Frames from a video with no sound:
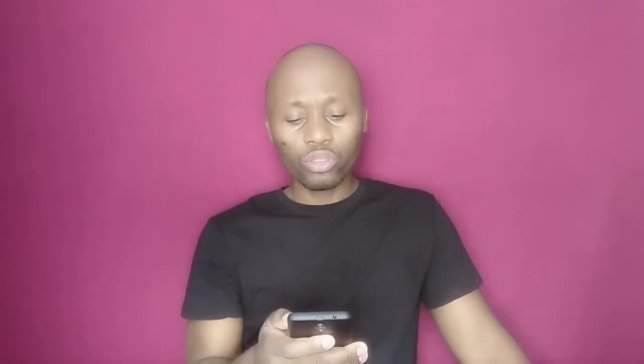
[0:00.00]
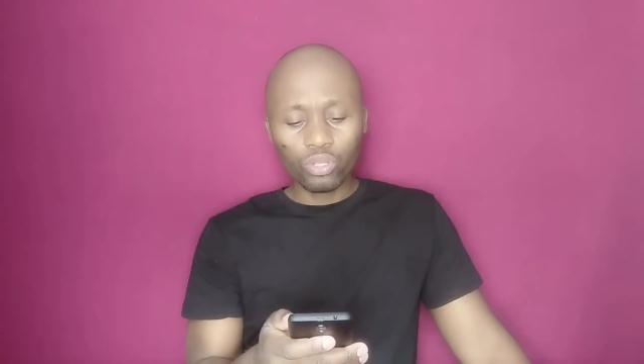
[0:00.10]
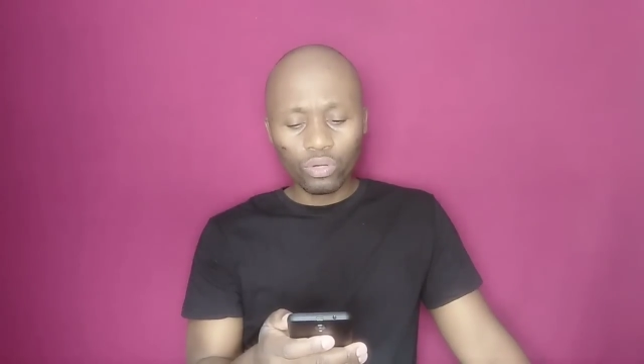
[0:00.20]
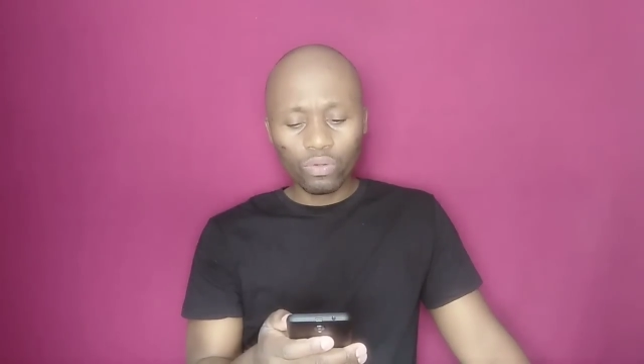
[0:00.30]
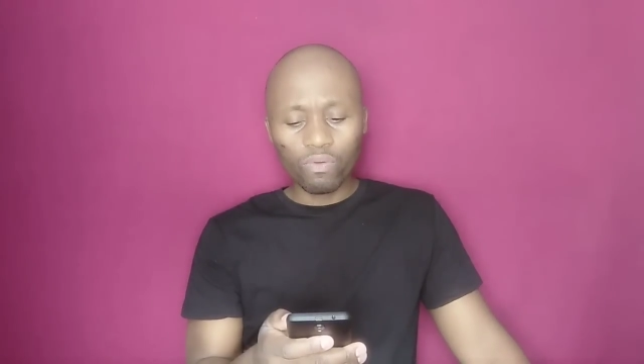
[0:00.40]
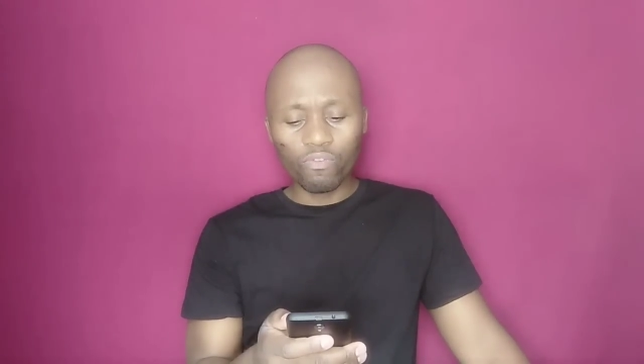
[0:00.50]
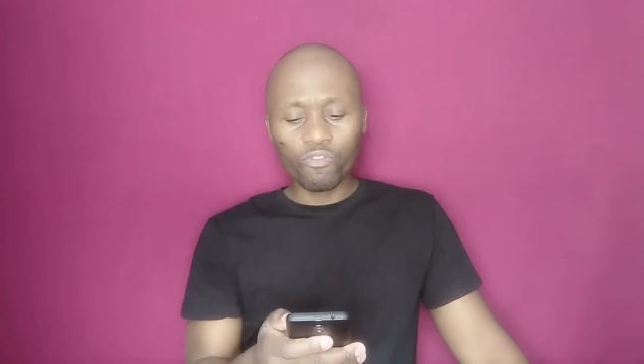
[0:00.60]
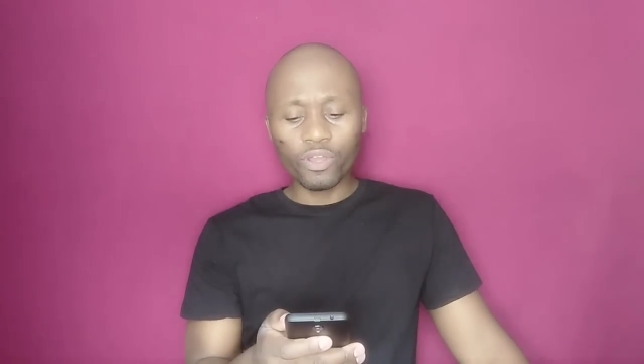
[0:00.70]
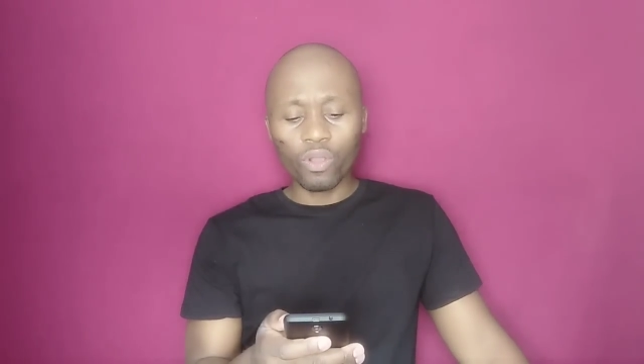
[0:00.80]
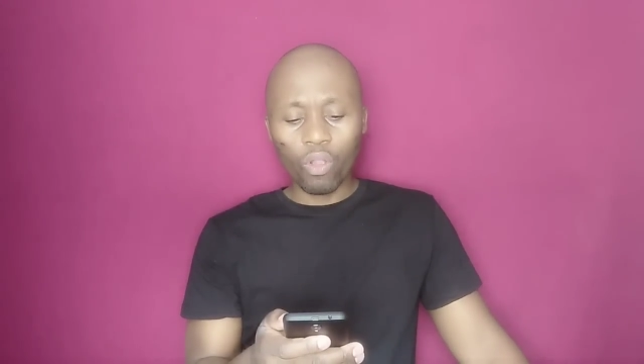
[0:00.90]
through
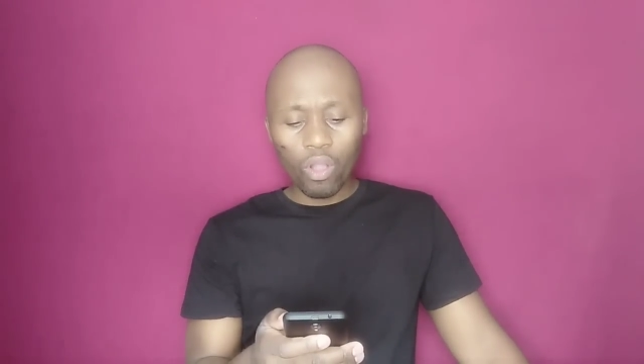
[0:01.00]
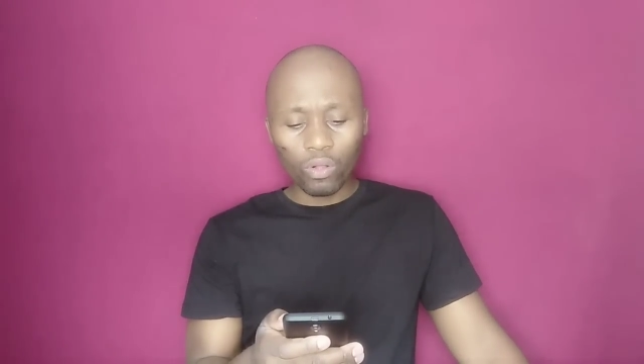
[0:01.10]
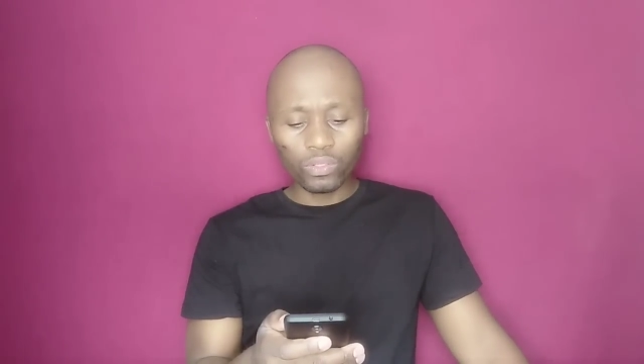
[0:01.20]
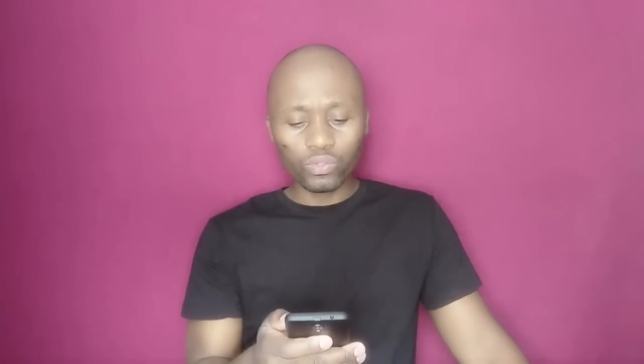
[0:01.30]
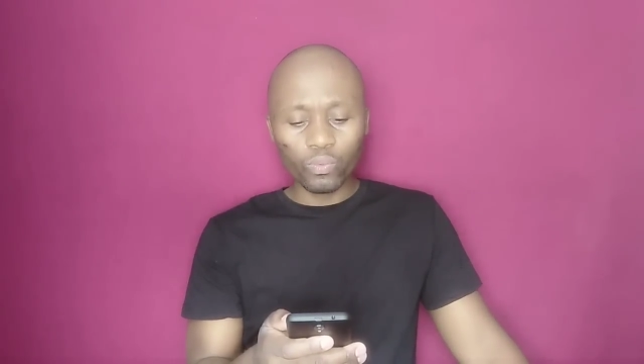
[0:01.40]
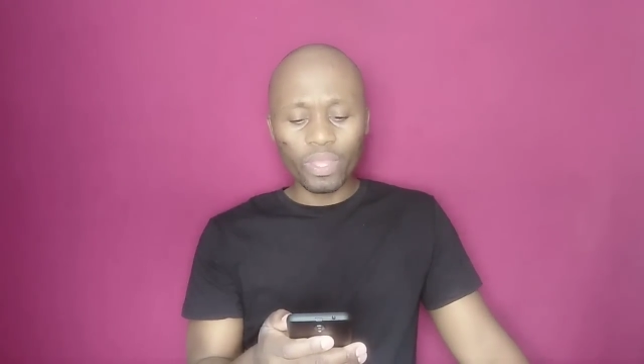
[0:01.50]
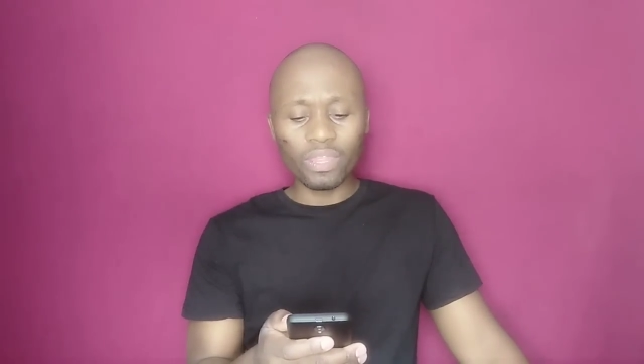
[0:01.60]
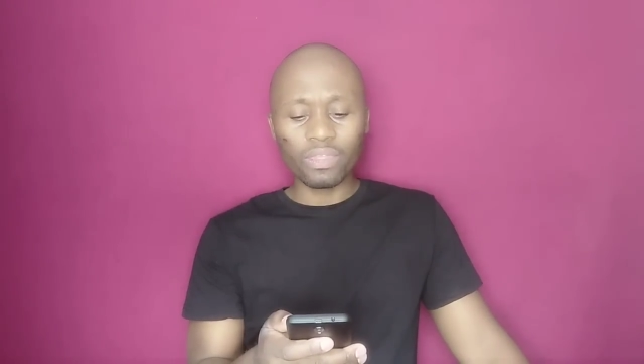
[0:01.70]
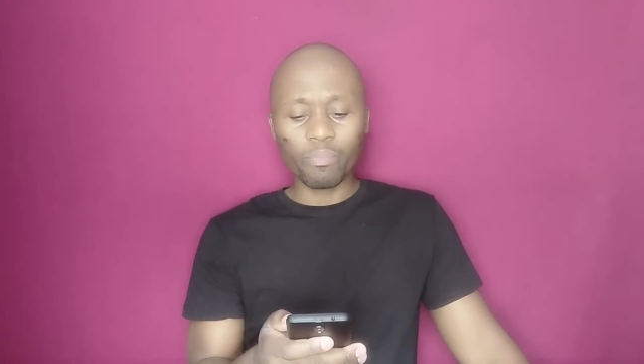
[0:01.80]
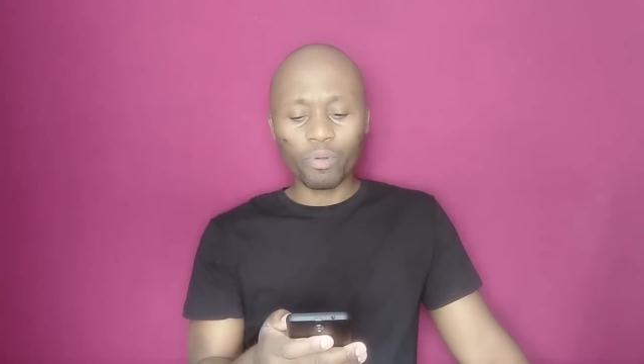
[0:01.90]
video calls
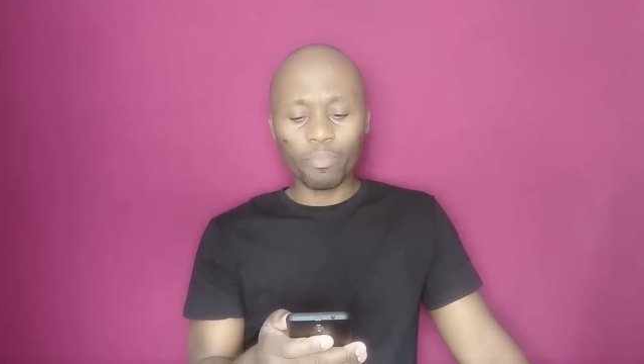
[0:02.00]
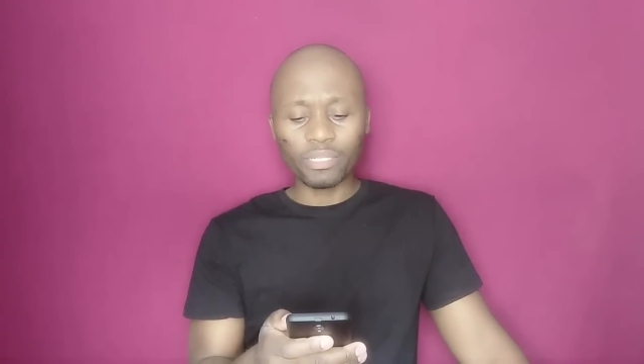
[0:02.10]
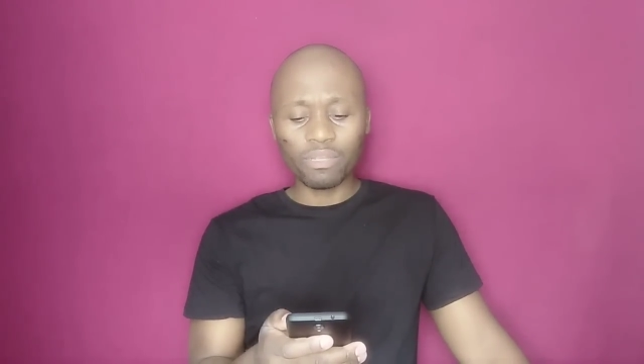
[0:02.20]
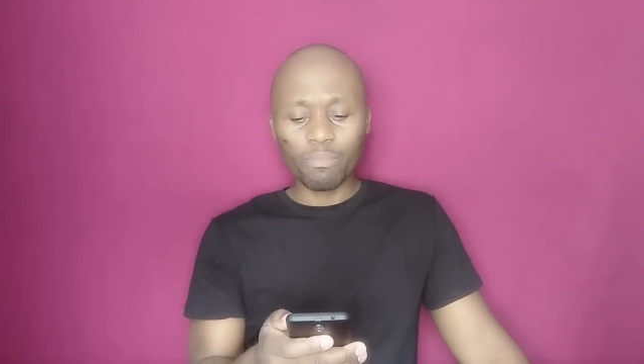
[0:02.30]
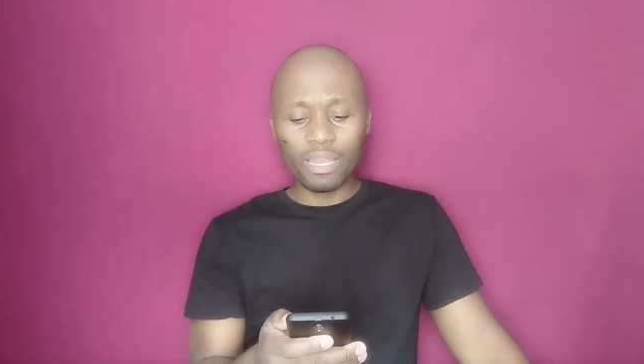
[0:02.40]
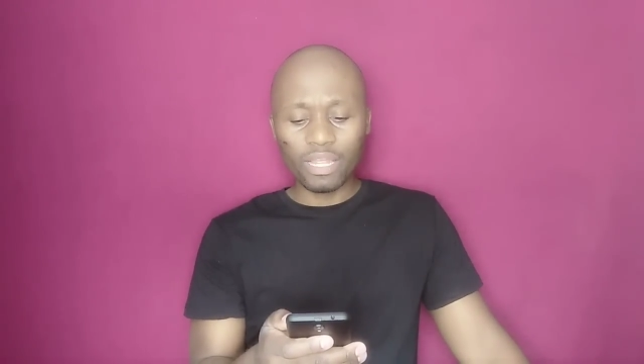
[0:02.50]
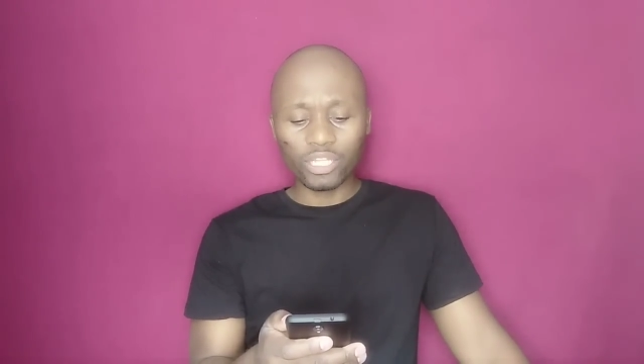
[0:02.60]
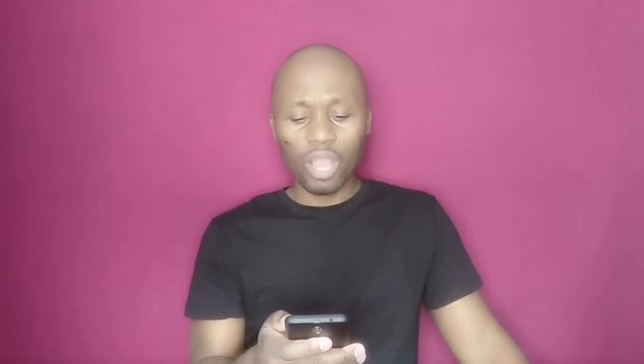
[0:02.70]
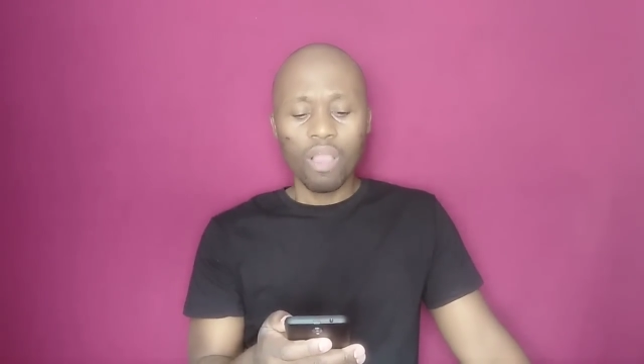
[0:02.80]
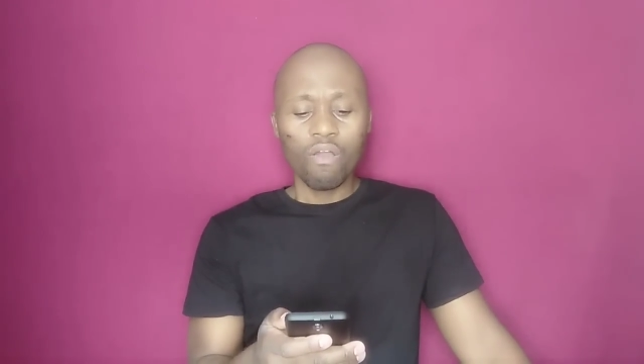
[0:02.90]
with the property
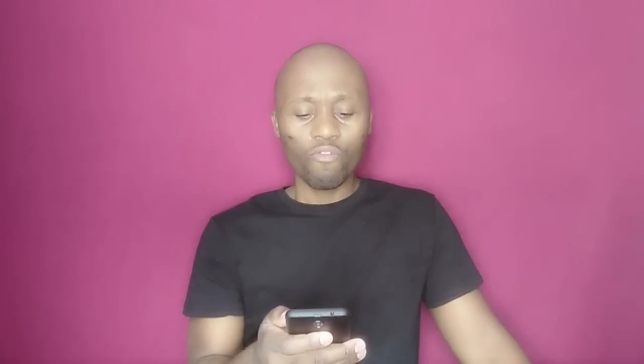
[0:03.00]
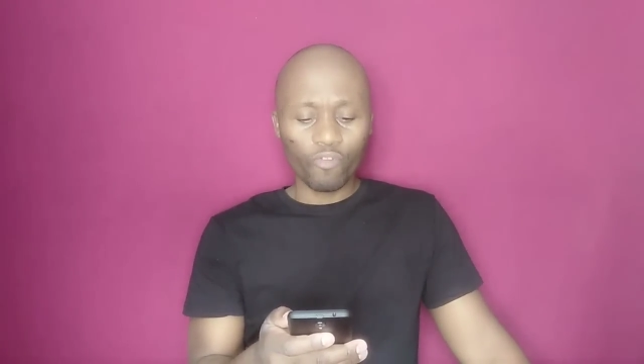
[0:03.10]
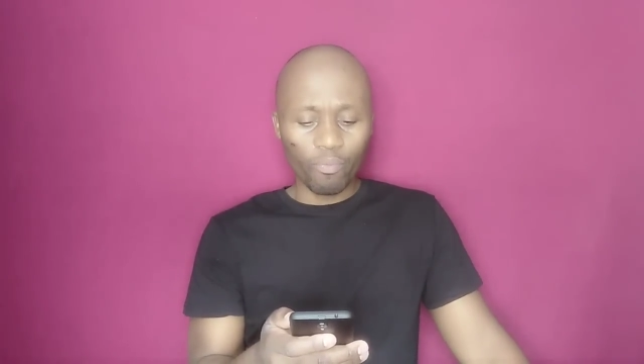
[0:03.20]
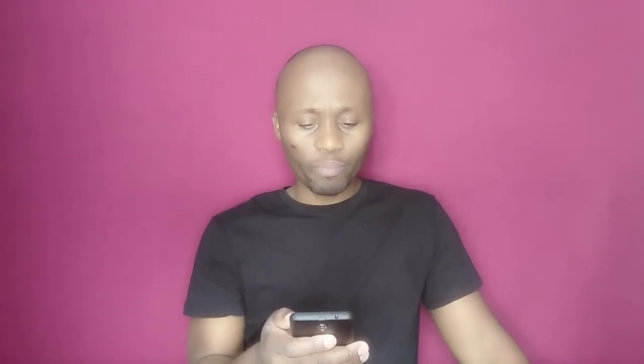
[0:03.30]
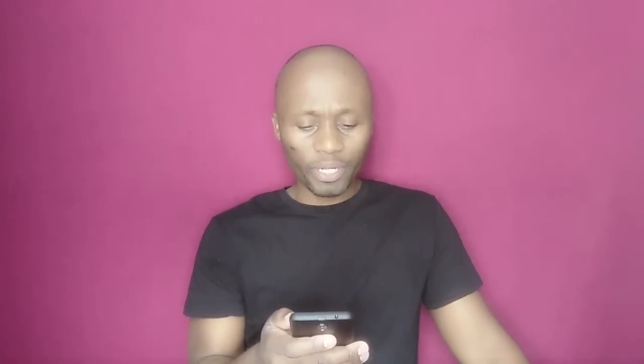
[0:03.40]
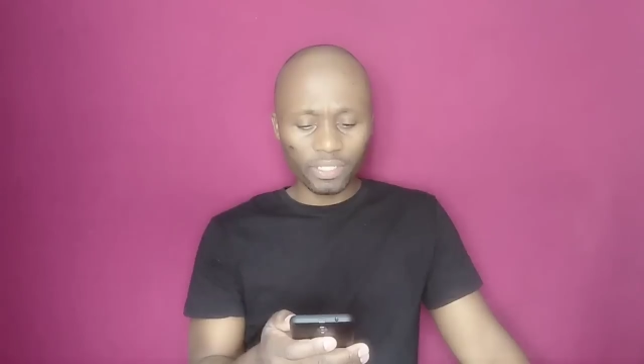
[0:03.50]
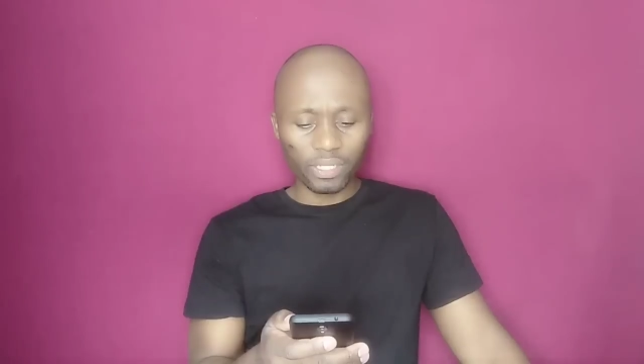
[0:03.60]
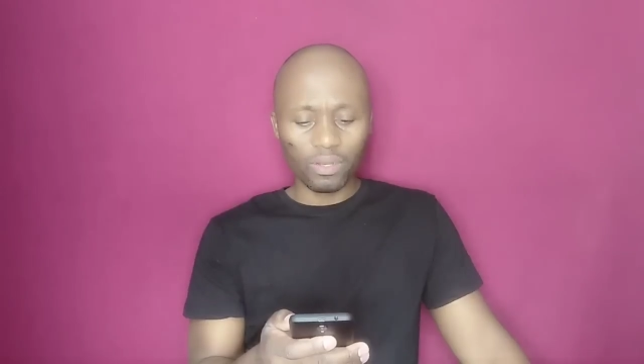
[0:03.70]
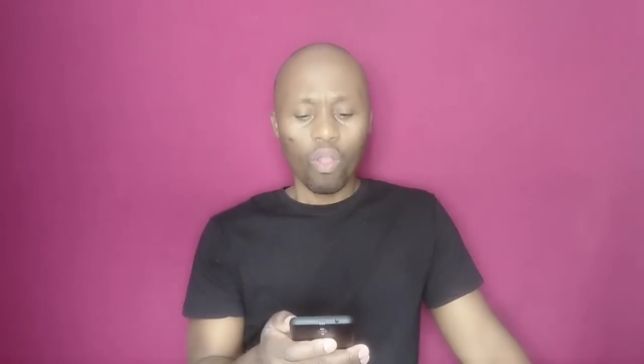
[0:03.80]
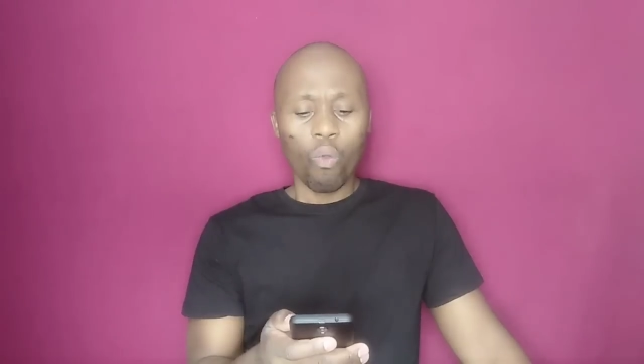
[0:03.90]
manager from
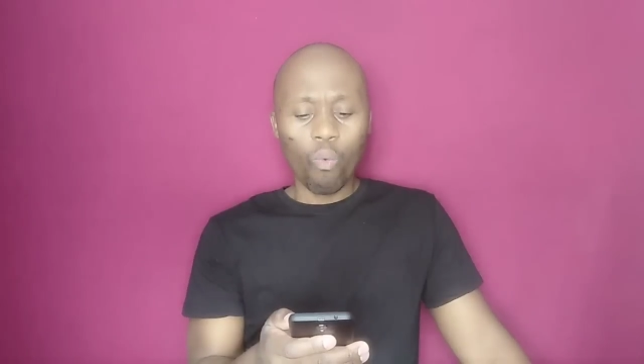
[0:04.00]
prison.